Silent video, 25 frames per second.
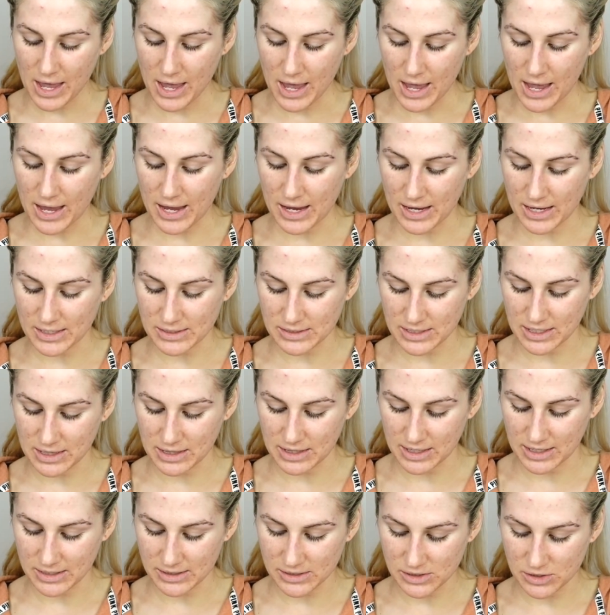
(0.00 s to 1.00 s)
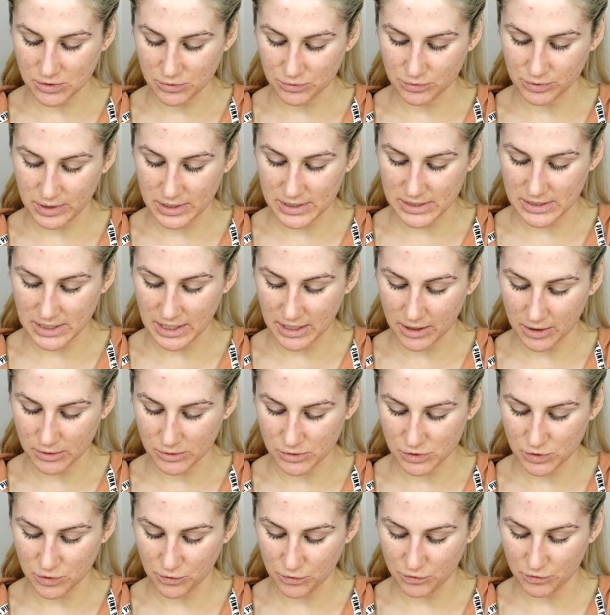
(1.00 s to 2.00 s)
and this
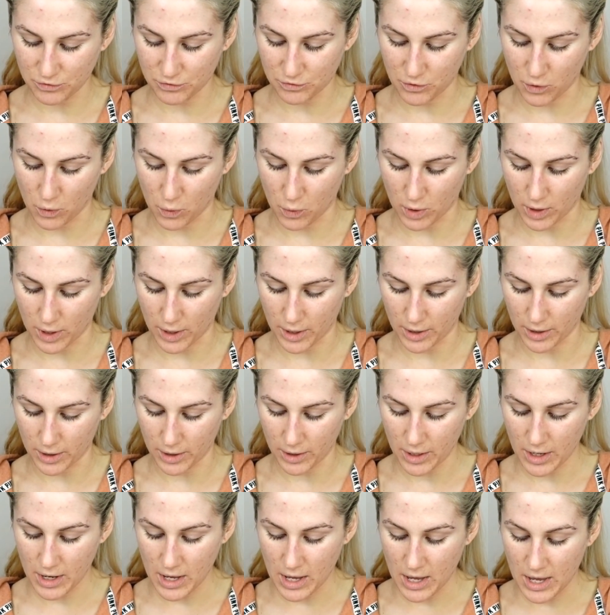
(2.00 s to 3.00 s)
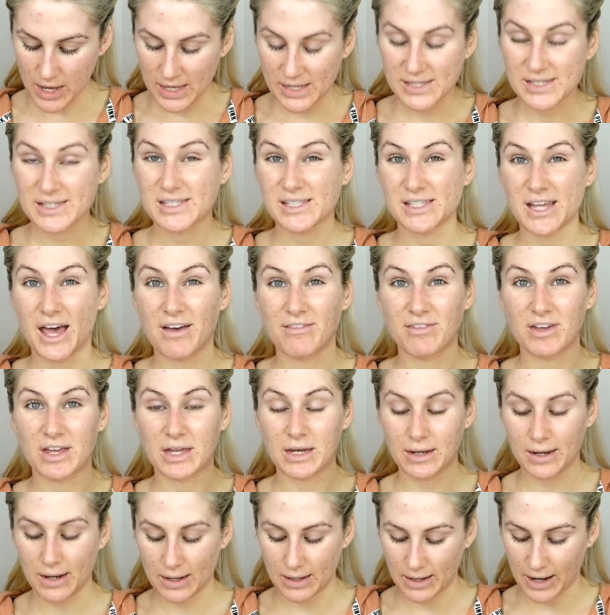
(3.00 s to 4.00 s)
retails for
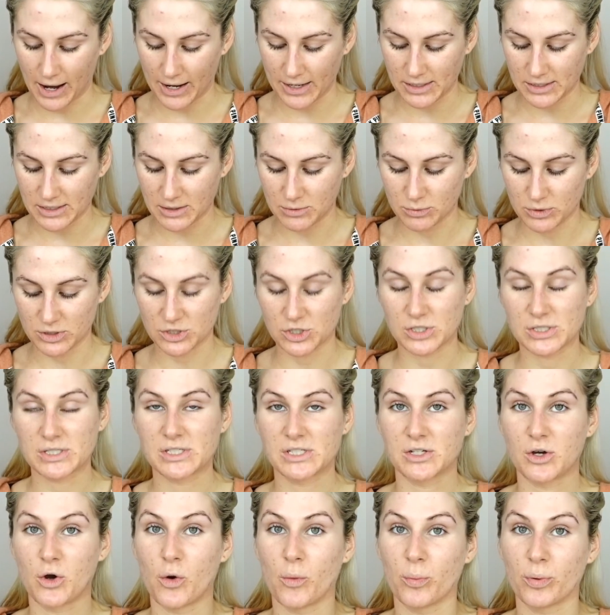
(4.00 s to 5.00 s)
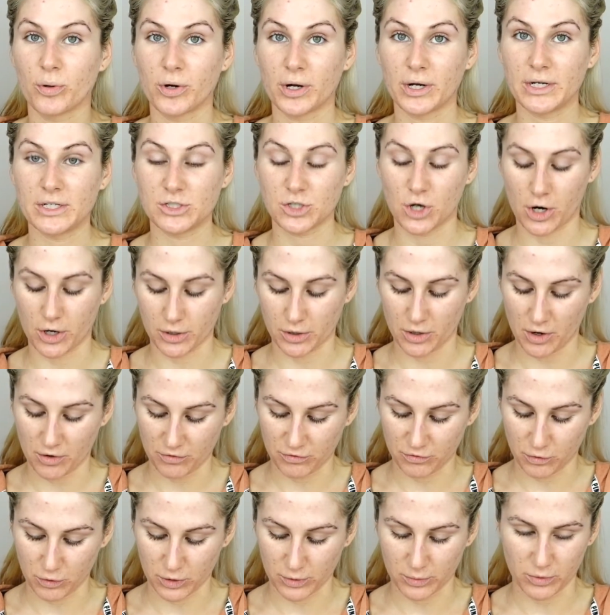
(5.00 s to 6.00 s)
$7.90, which is still pretty darn
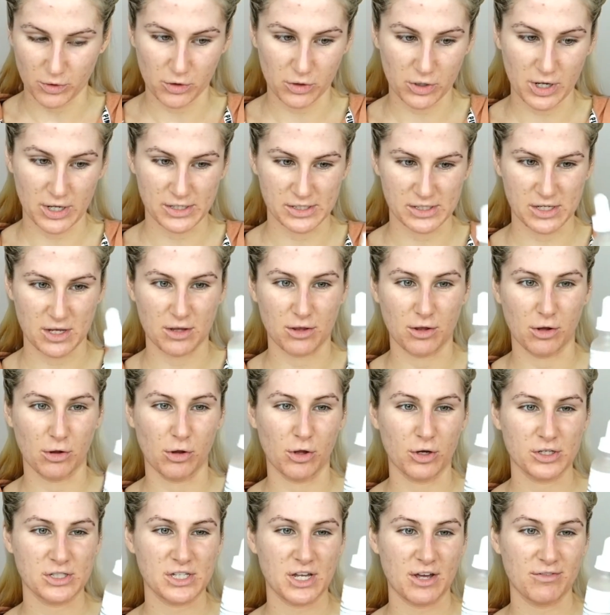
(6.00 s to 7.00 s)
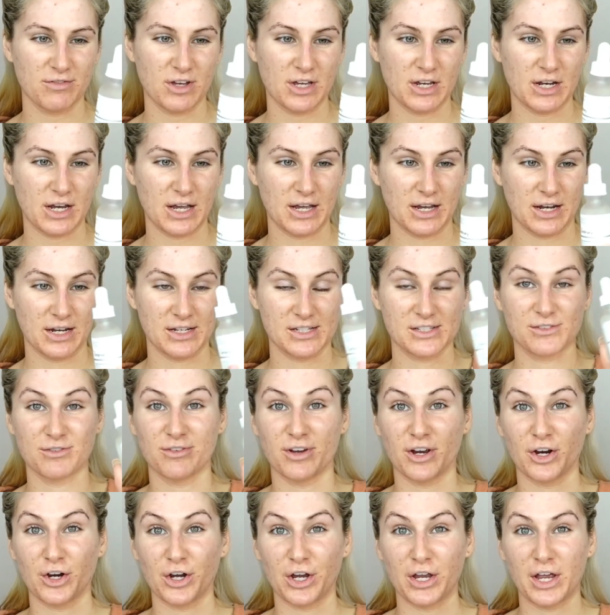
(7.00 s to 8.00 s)
affordable because the looks of it, it is
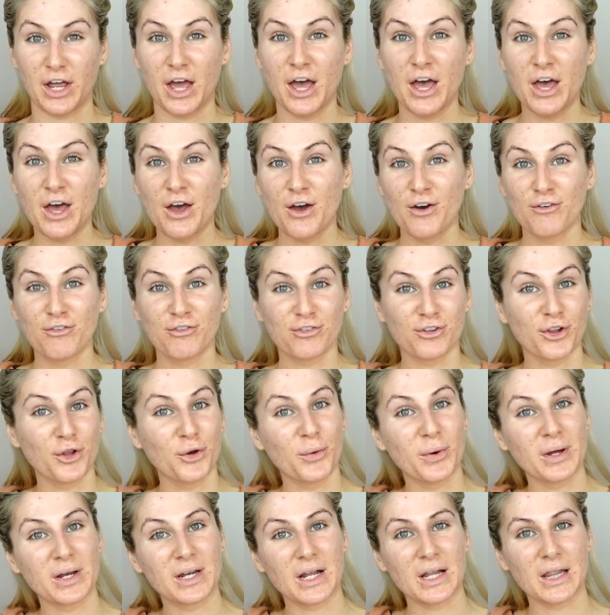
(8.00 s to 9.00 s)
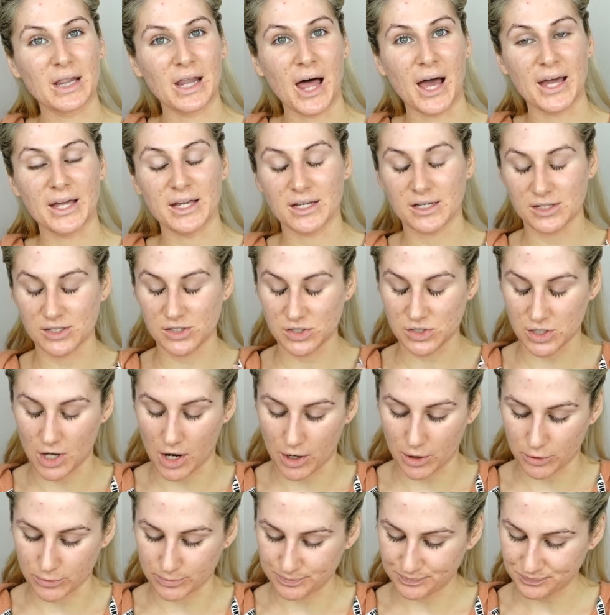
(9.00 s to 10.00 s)
very fluid-like,
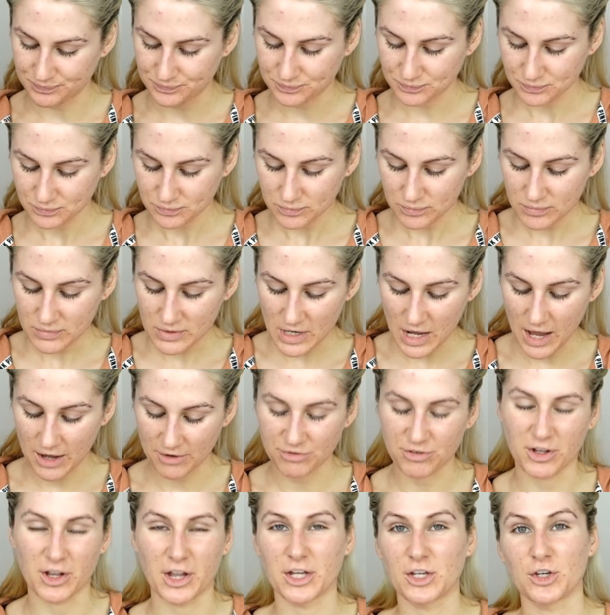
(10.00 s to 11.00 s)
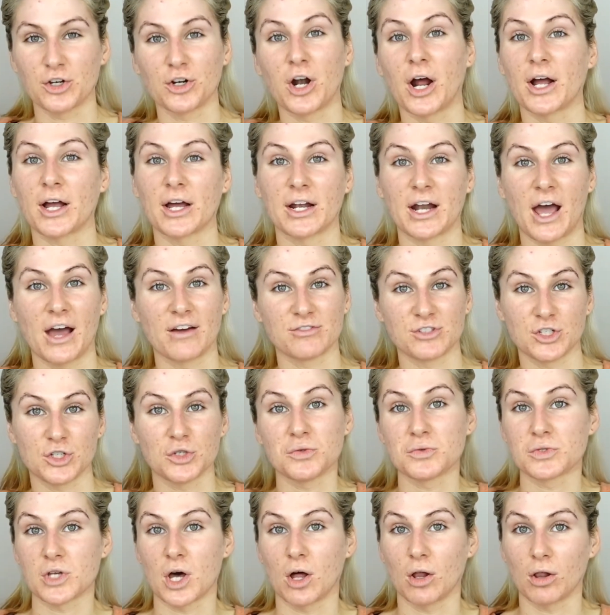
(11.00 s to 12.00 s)
so I feel like you're not gonna have to
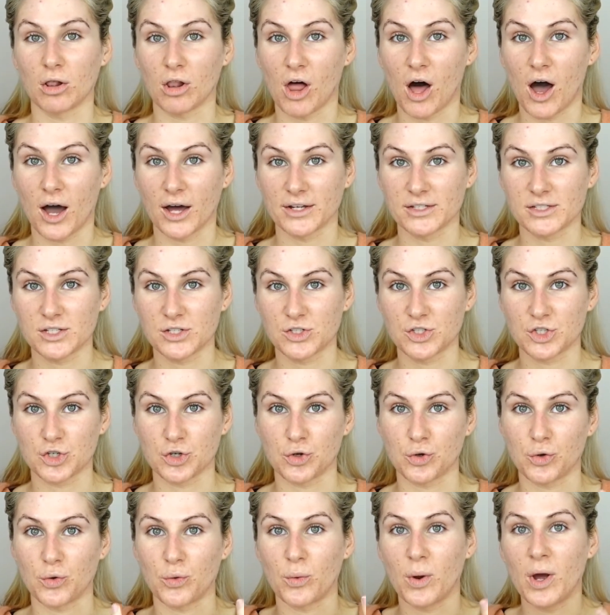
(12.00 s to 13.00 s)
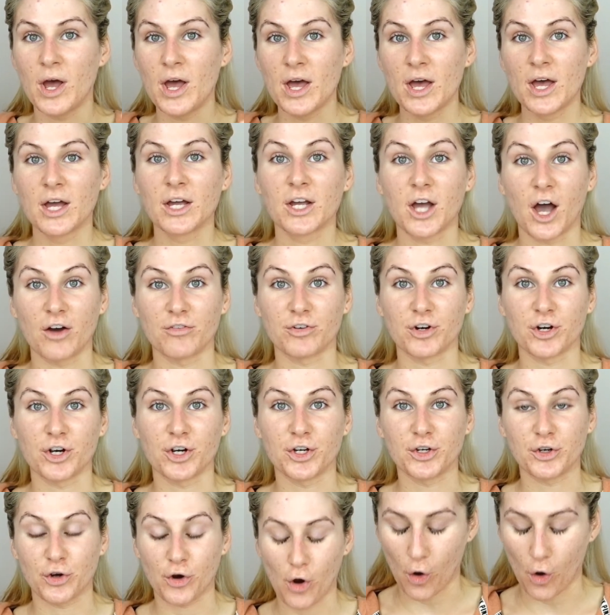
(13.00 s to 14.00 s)
use a lot to cover
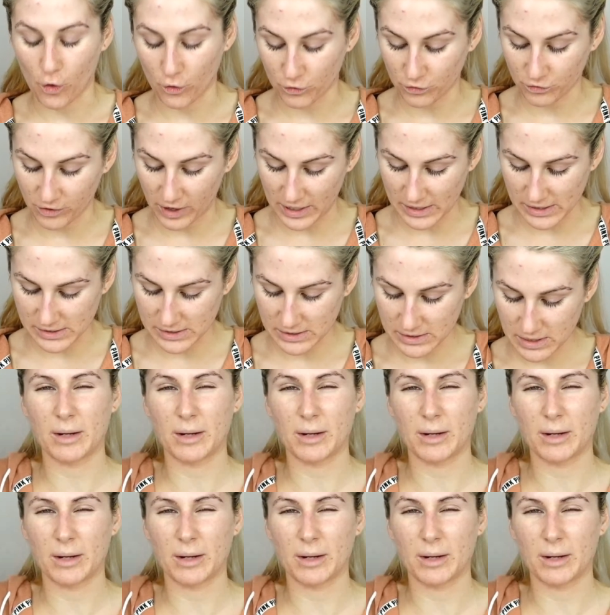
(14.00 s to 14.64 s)
your face.